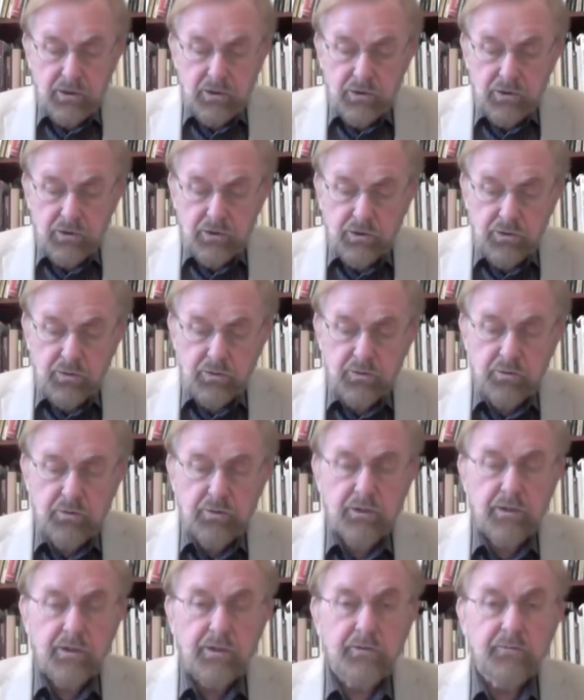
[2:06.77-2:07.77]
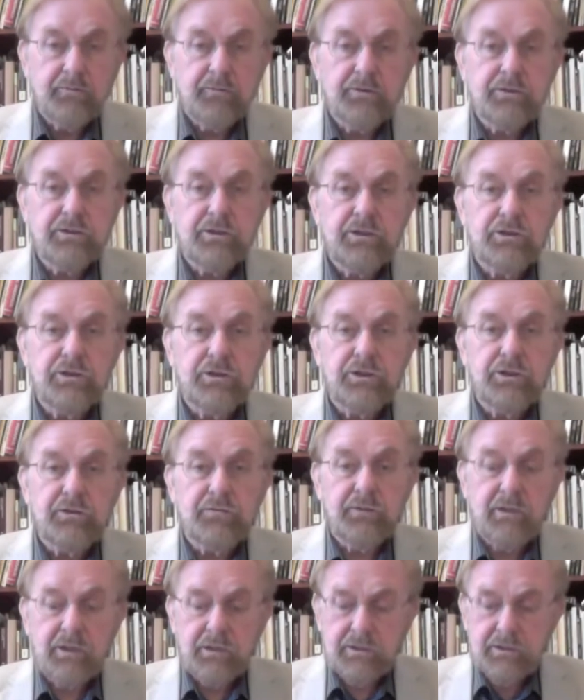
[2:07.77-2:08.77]
to the physician of
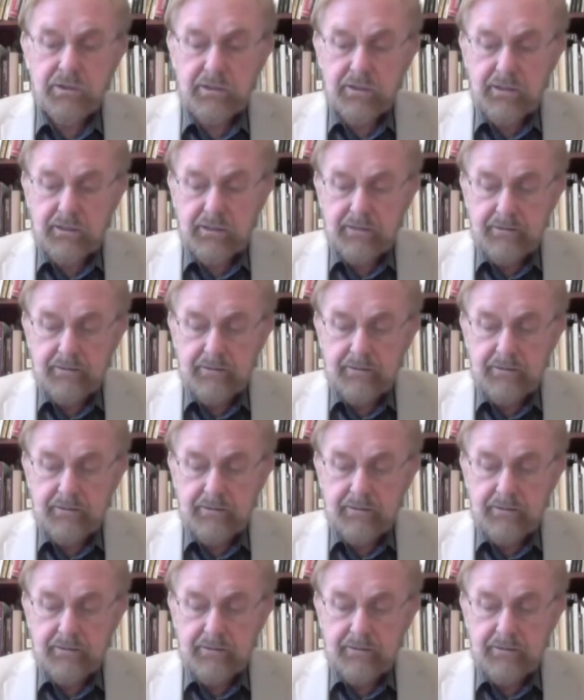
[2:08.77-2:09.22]
our son